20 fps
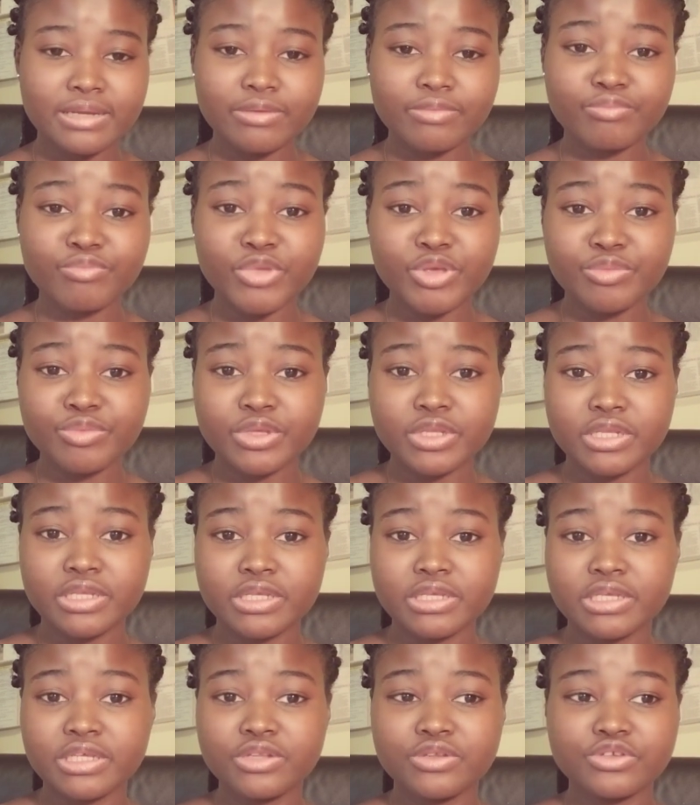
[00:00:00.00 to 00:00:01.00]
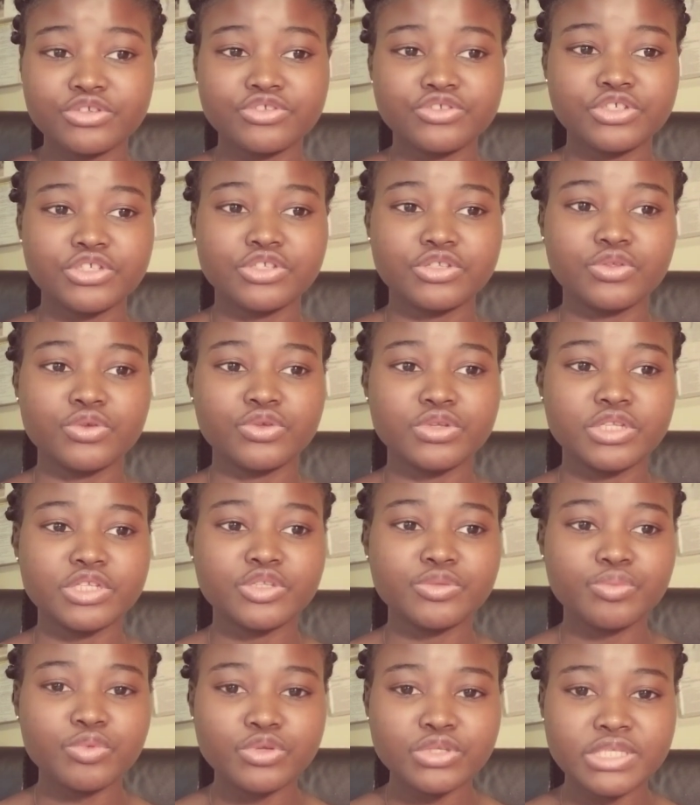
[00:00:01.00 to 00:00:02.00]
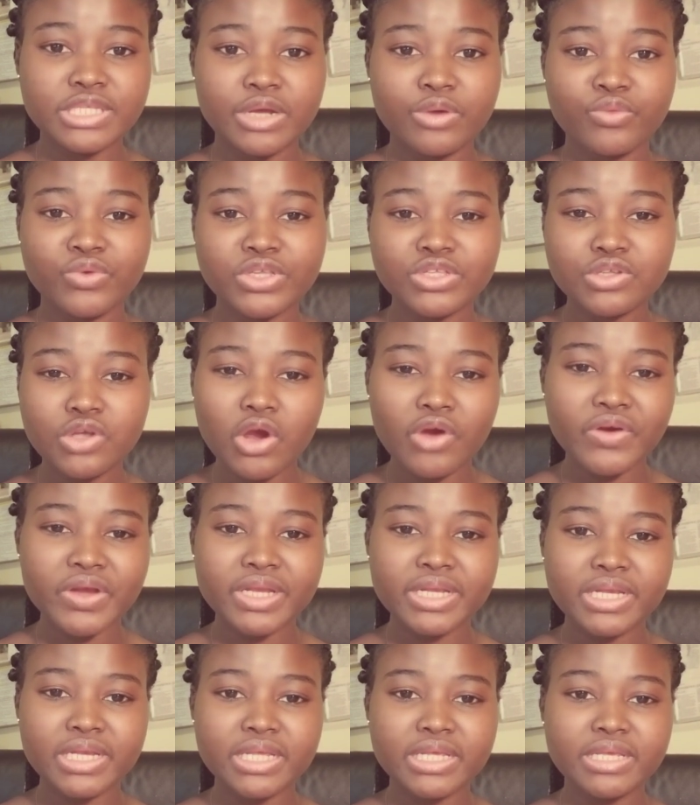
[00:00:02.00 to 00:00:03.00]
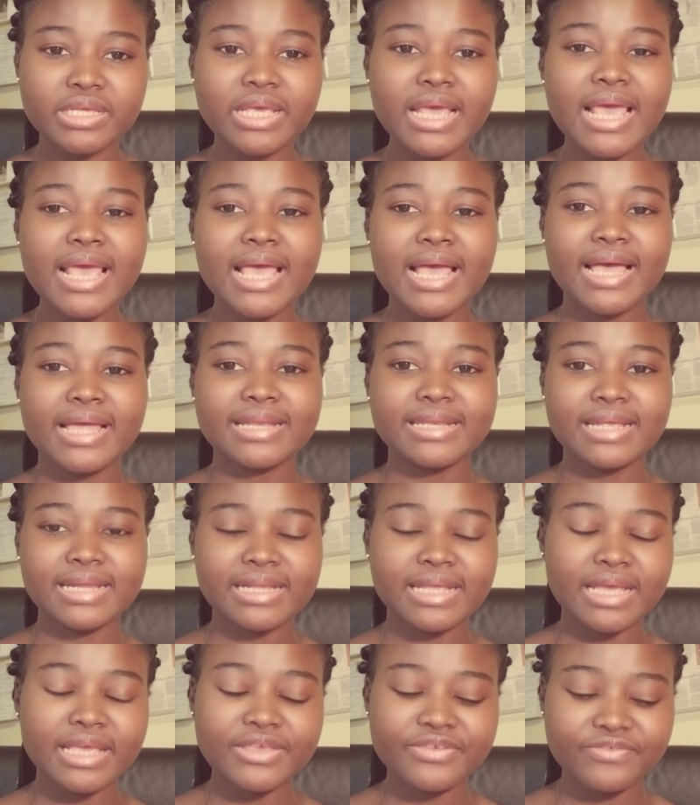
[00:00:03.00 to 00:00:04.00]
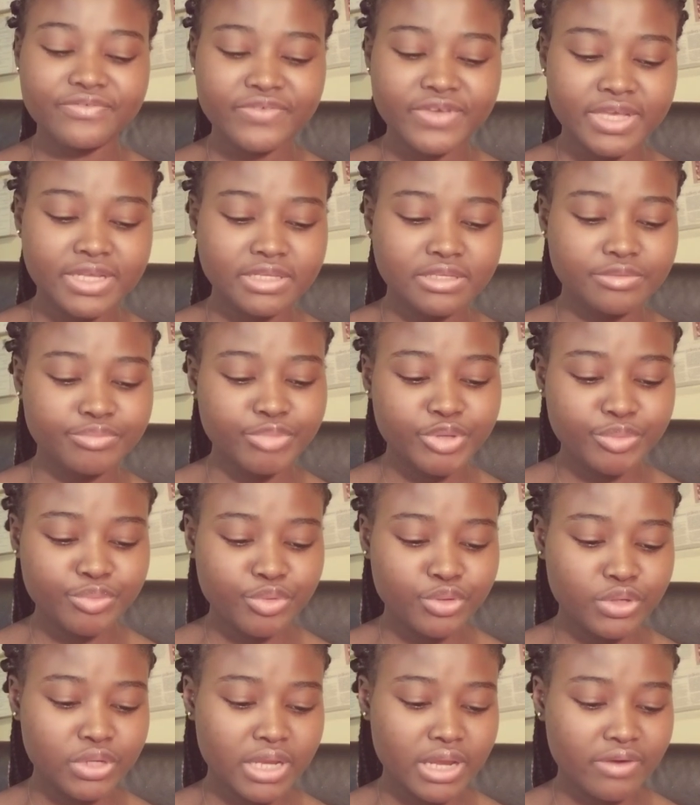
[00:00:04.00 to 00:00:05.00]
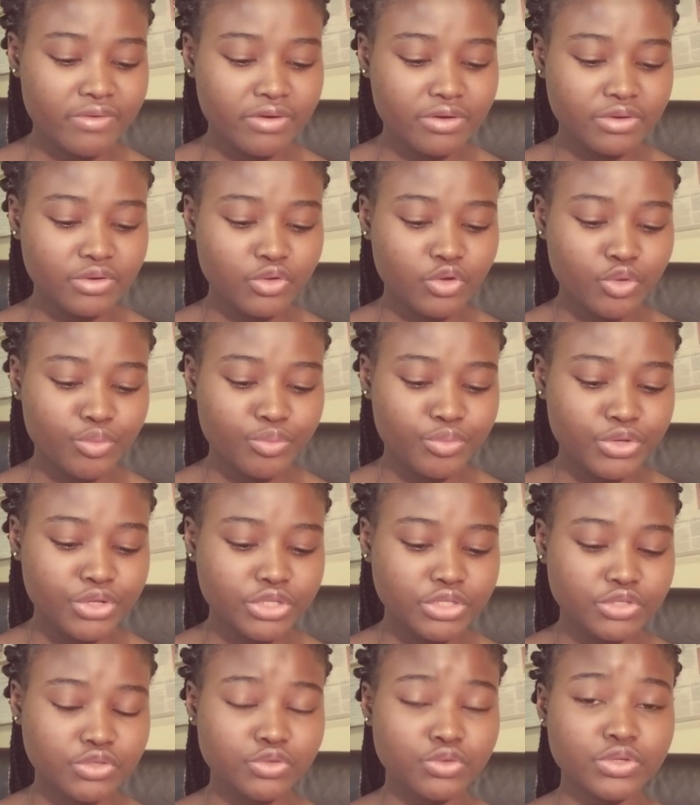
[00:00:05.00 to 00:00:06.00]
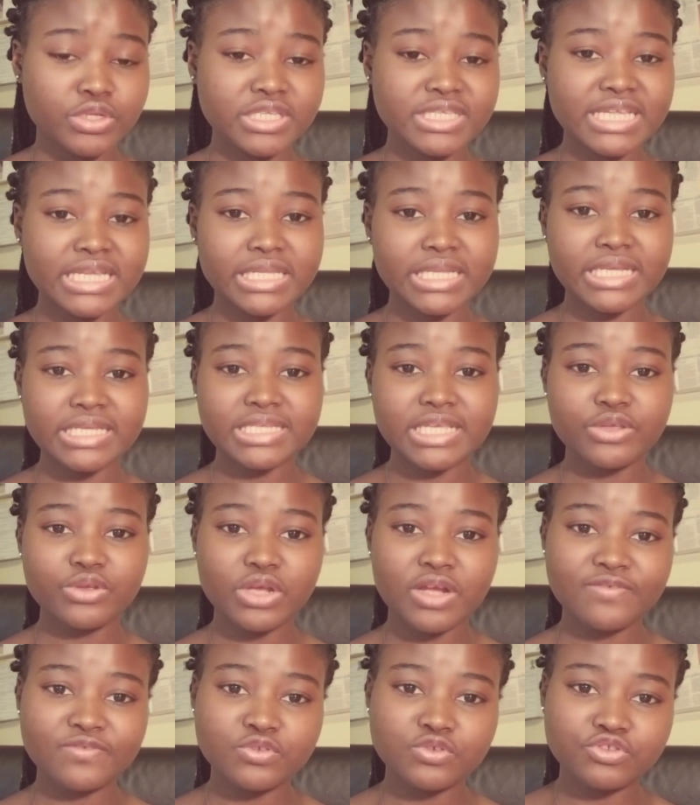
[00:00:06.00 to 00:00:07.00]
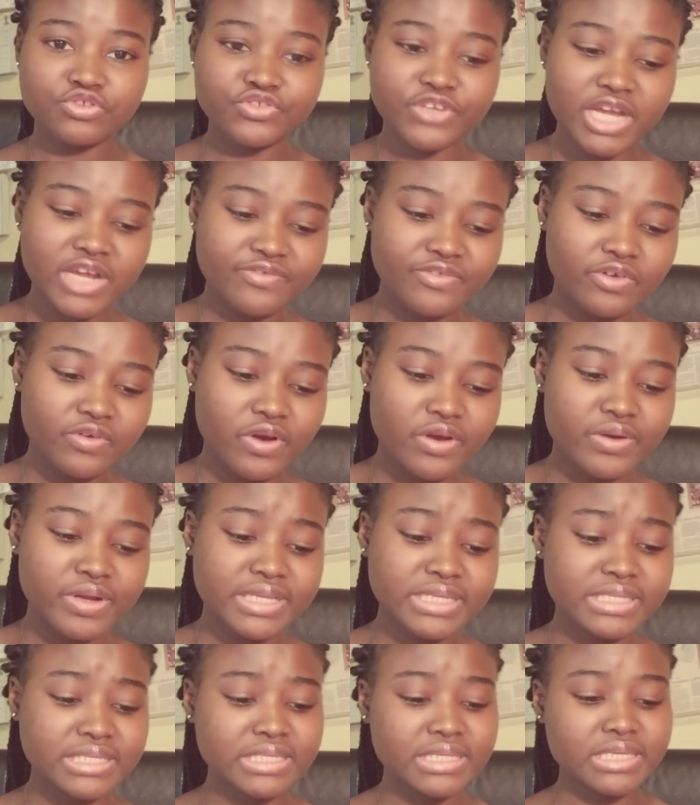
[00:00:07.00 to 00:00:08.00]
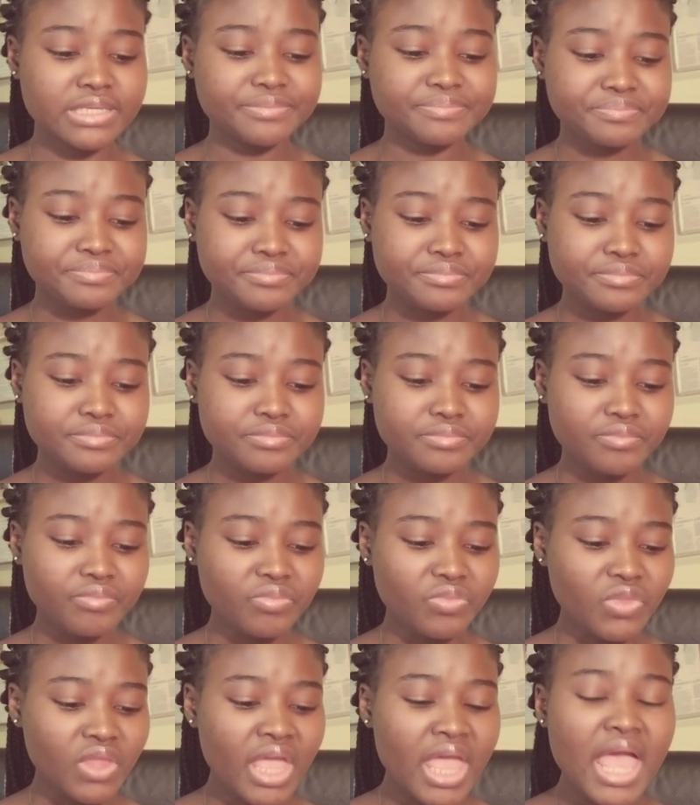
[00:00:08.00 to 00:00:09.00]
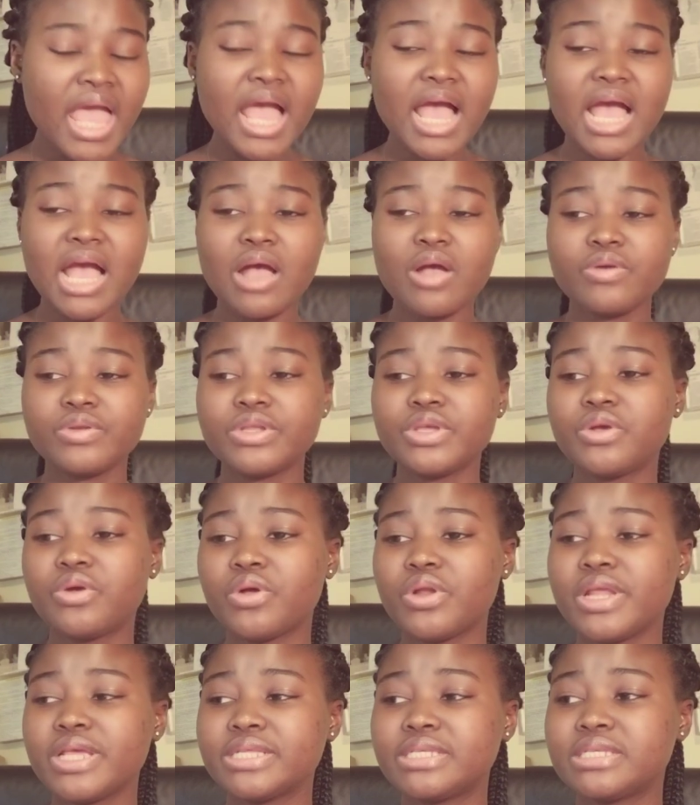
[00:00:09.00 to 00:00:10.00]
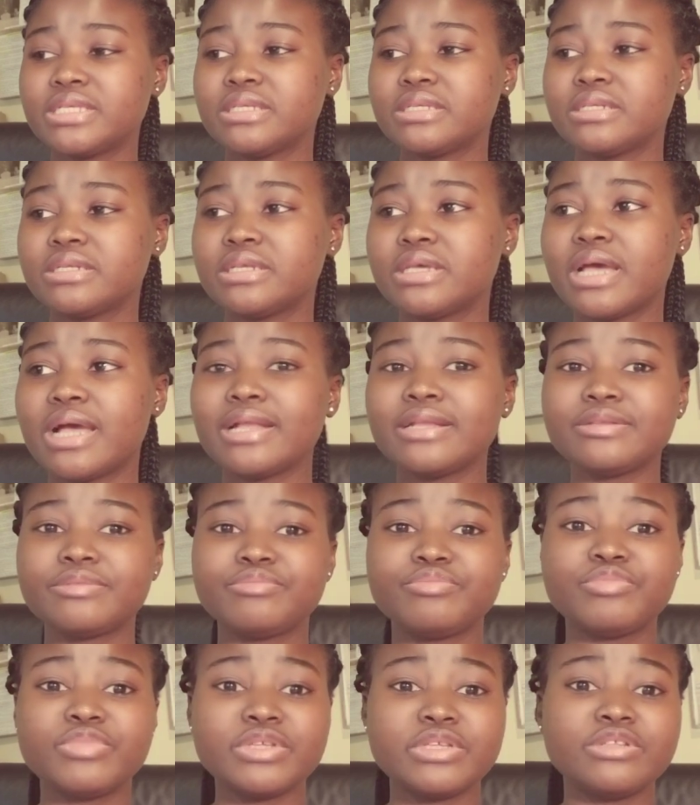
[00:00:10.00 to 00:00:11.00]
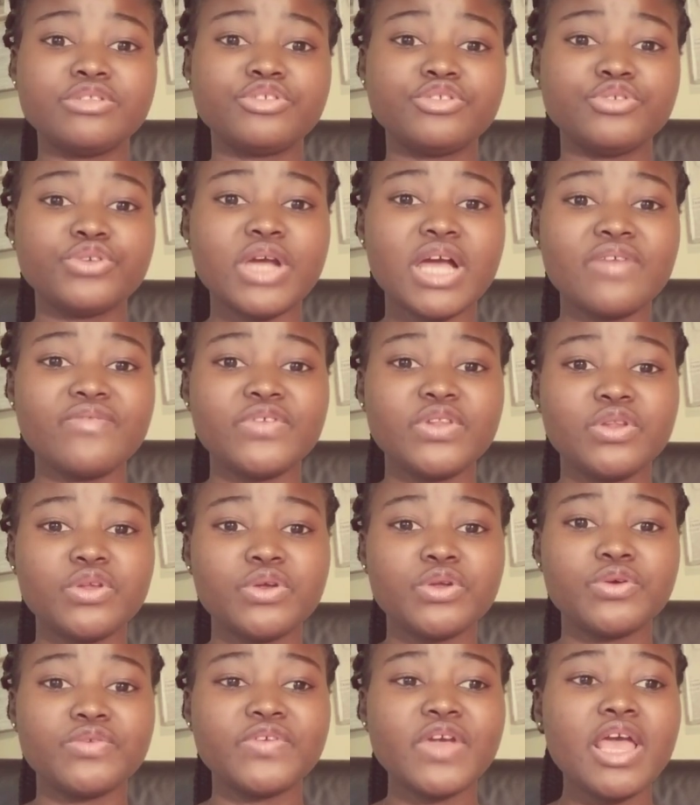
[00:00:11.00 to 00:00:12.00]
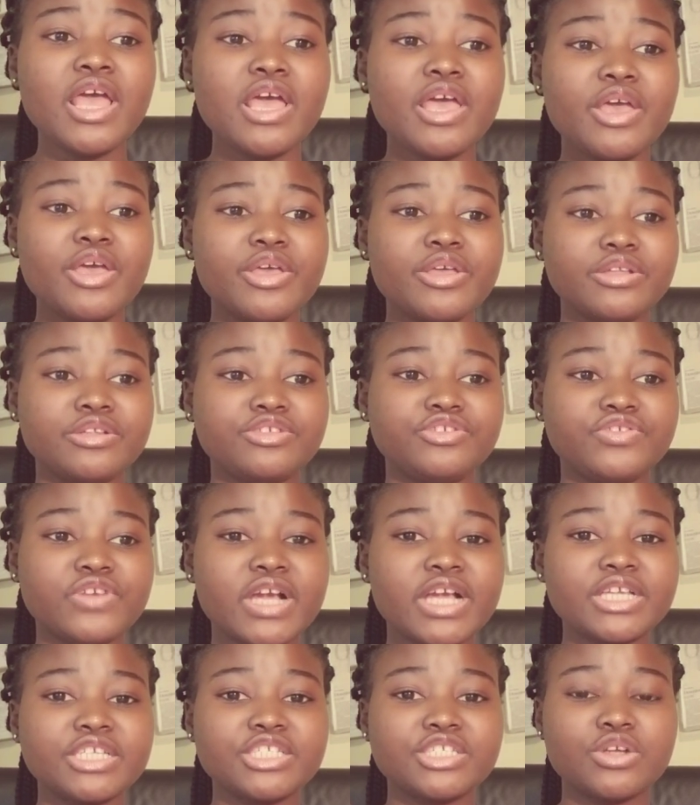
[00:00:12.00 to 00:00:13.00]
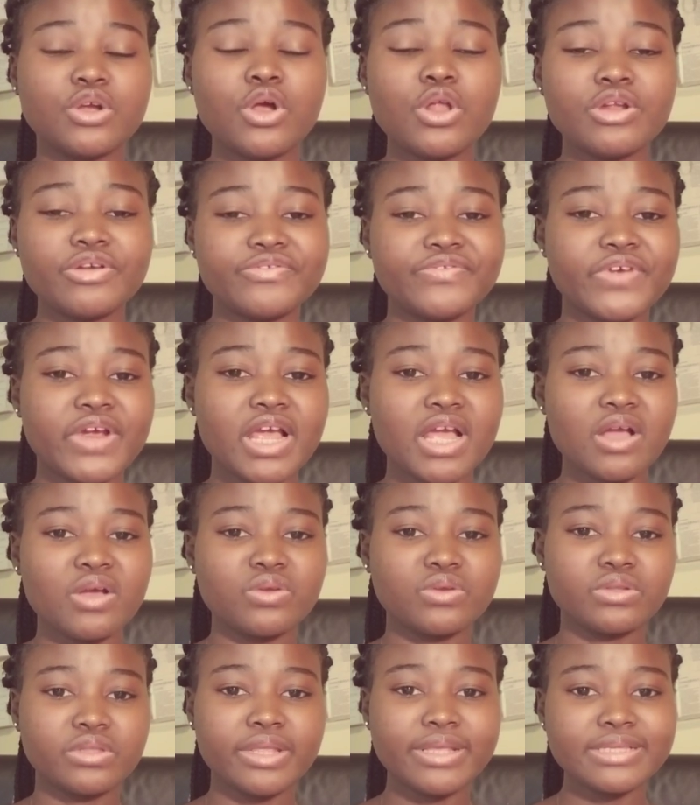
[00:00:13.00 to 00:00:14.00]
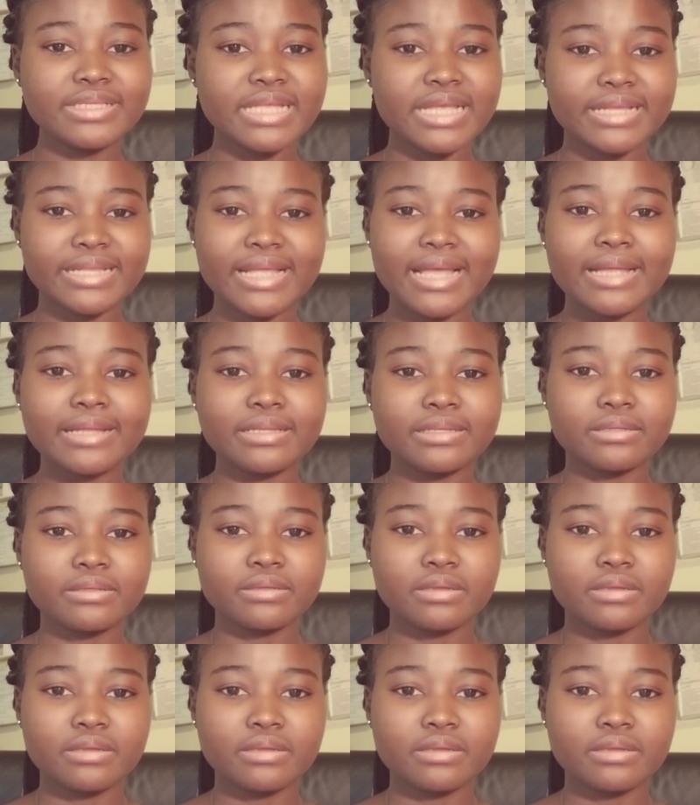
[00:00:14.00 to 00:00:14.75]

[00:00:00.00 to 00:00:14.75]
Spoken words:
Maybe the industries don't dispose their waste correctly, and that can affect people around the community. So these are things that you have to drive around and see how they're collecting. Do you have a lot of trash all around? Things like that.